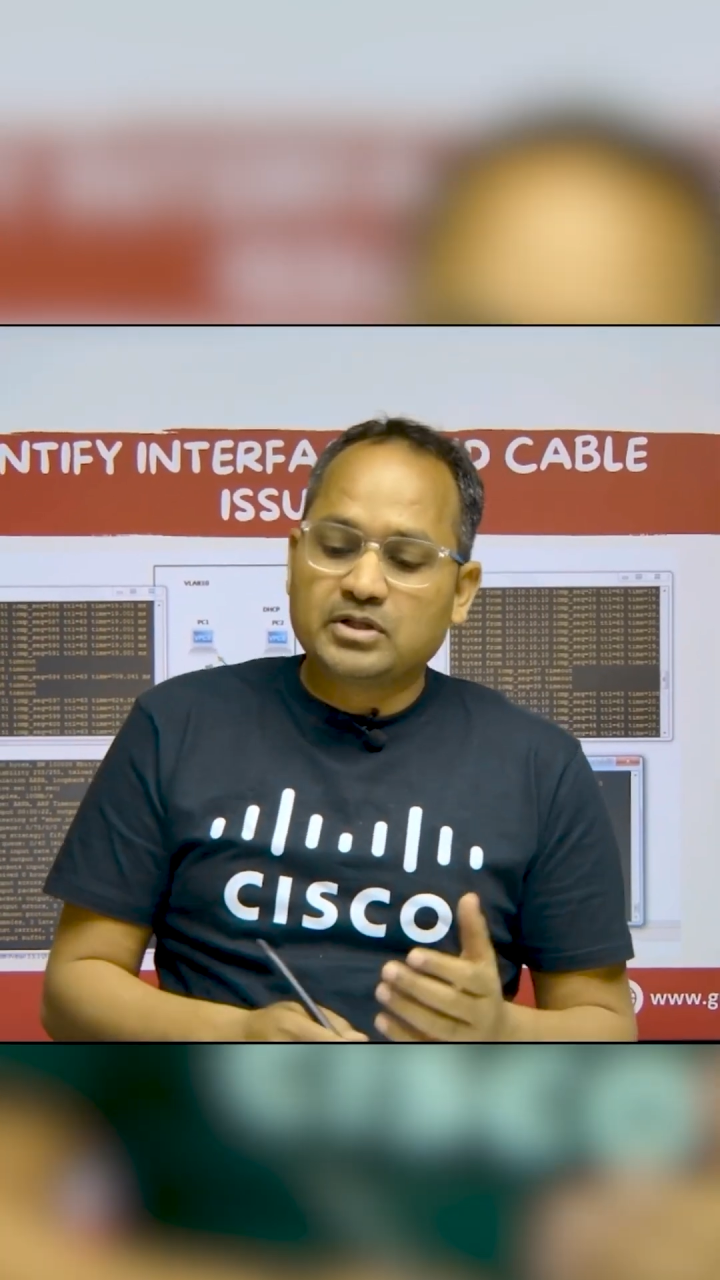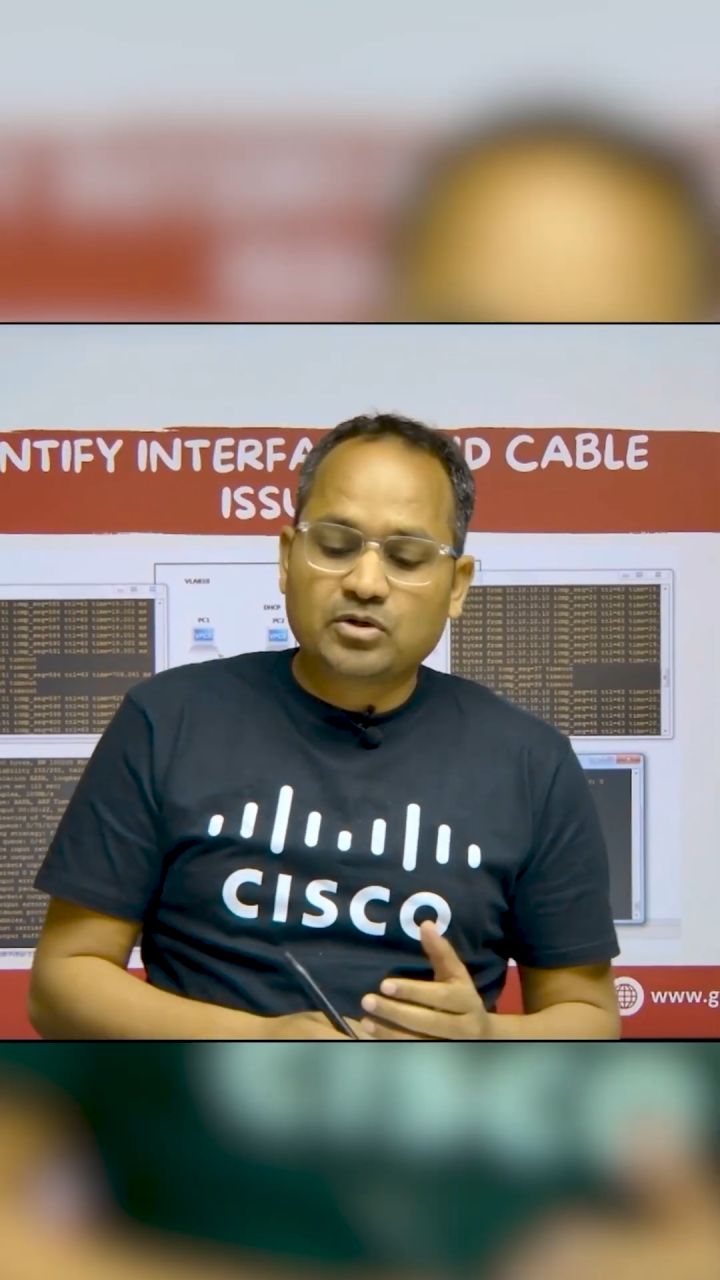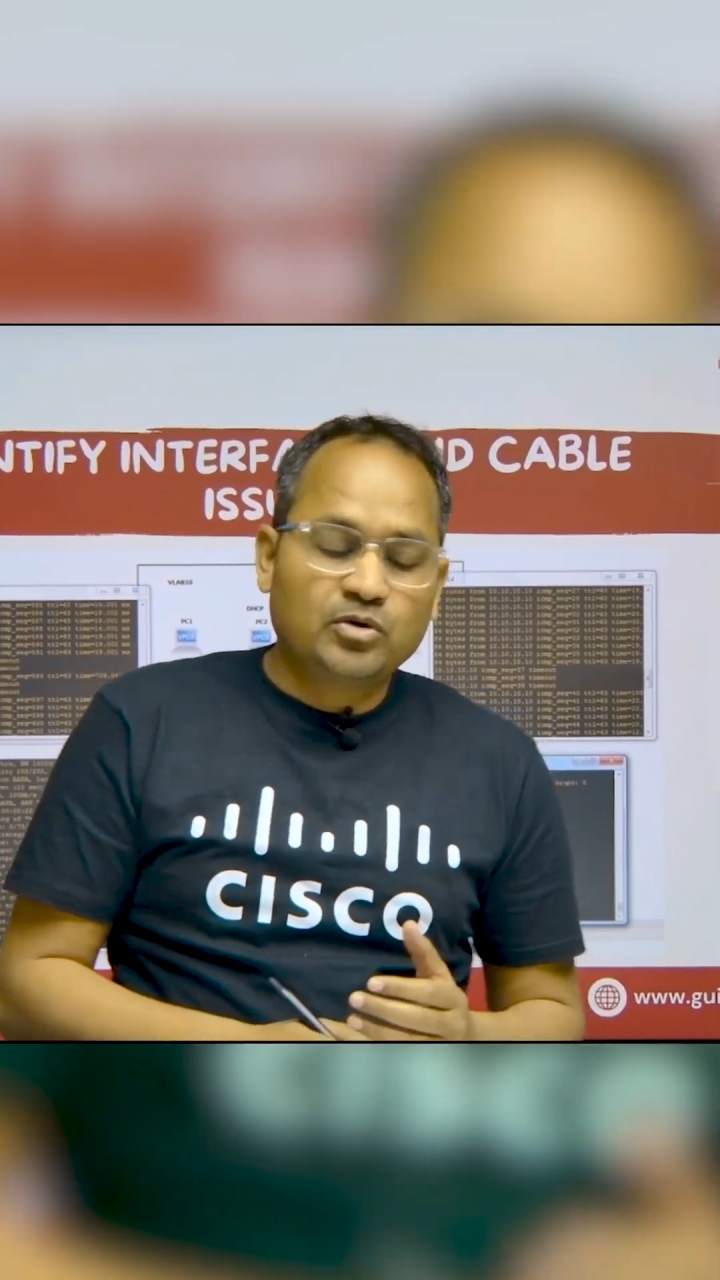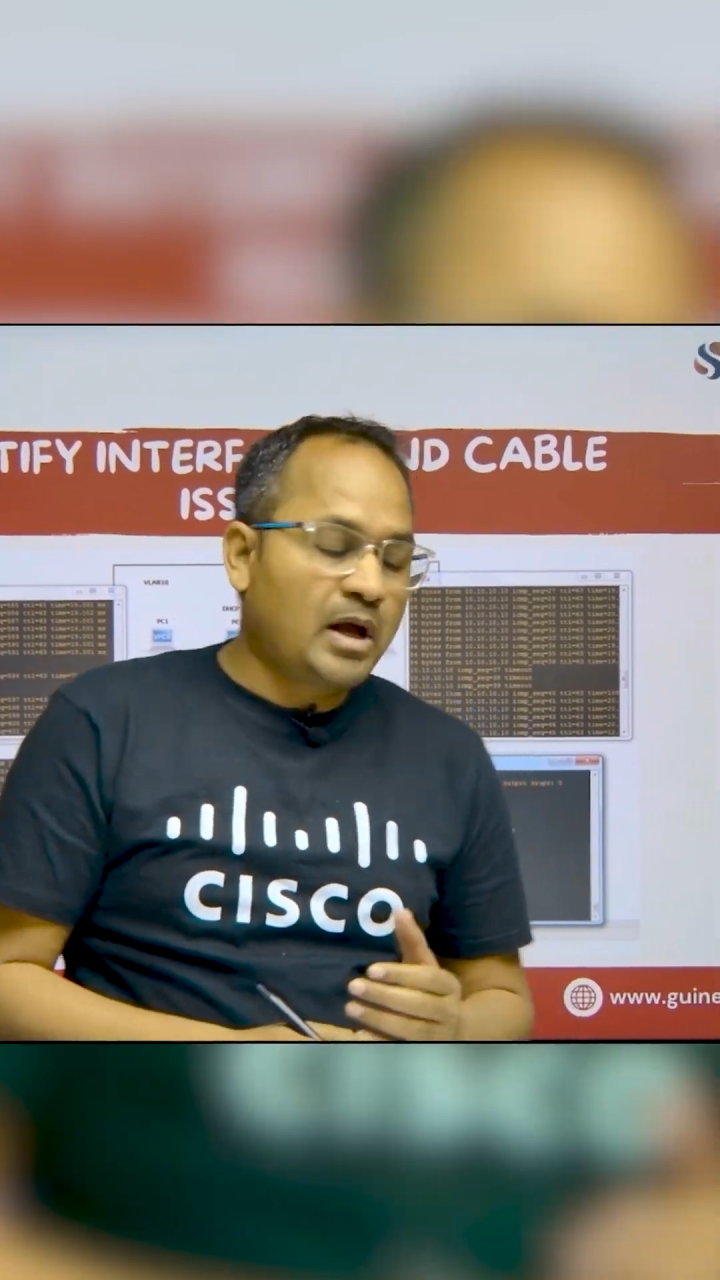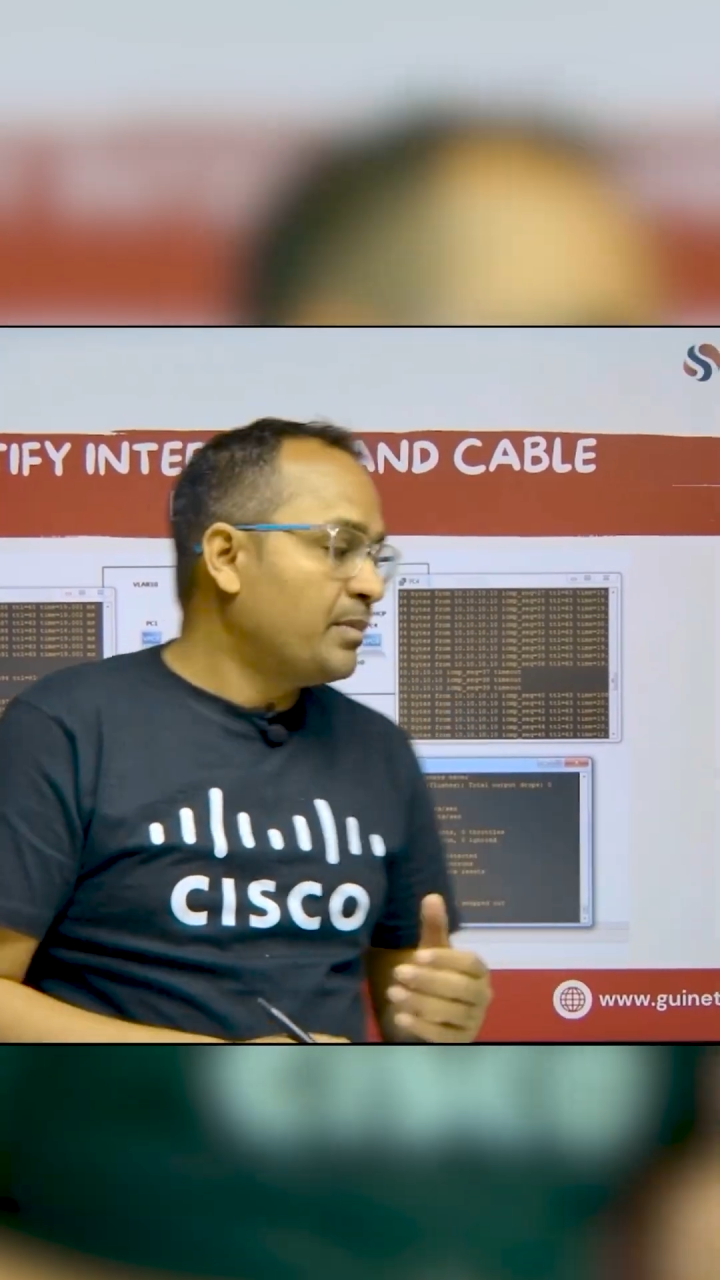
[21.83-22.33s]
it is
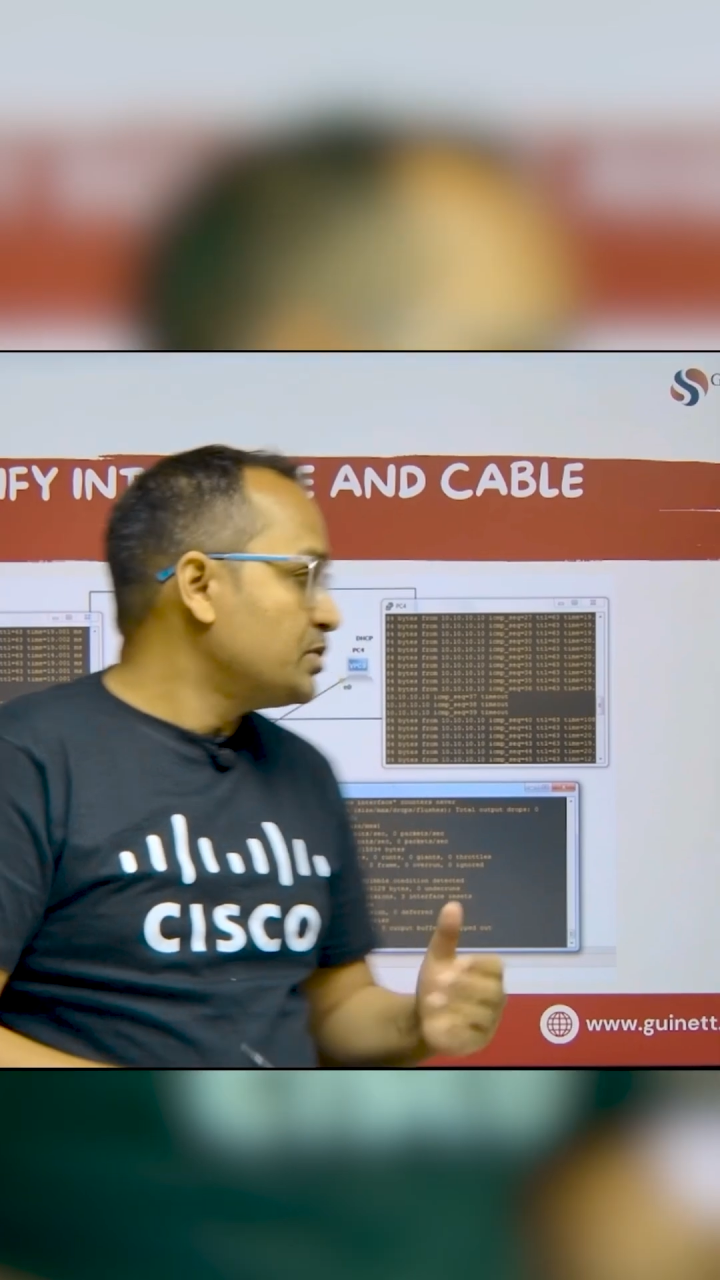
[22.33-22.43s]
going to happen.